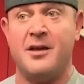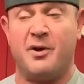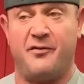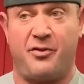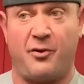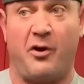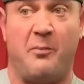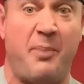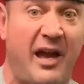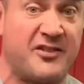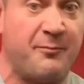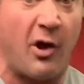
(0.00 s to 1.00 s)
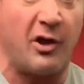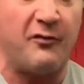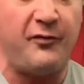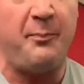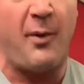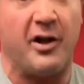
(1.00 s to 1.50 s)
But if you throw a baseball or
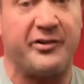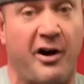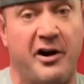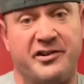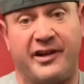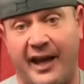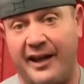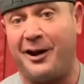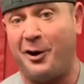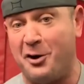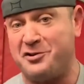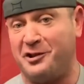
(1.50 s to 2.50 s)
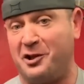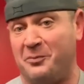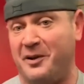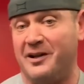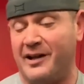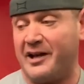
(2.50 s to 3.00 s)
a football as hard as you can, it hurts a
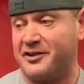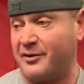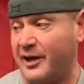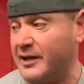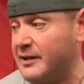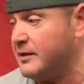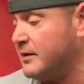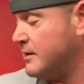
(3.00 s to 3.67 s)
little bit less, right?